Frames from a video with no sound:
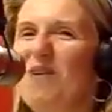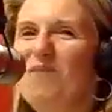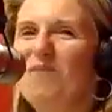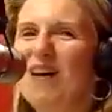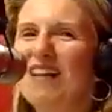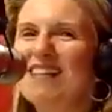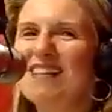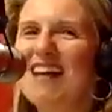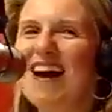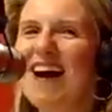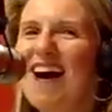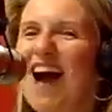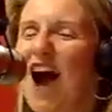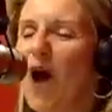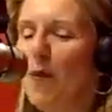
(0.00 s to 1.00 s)
But
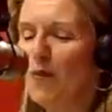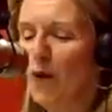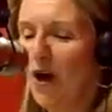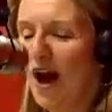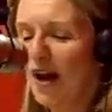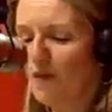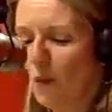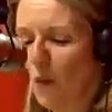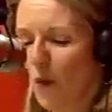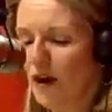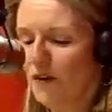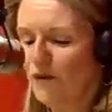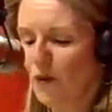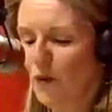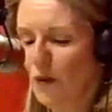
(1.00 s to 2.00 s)
I hope you all have a
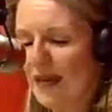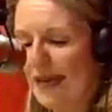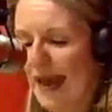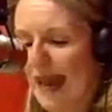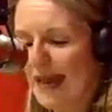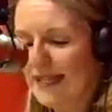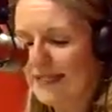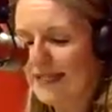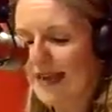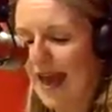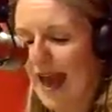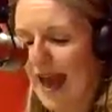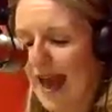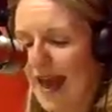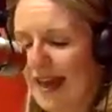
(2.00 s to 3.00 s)
wonderful weekend,
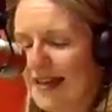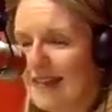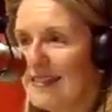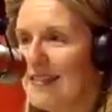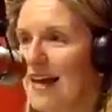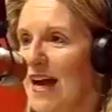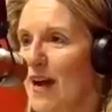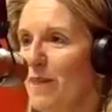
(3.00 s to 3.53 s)
and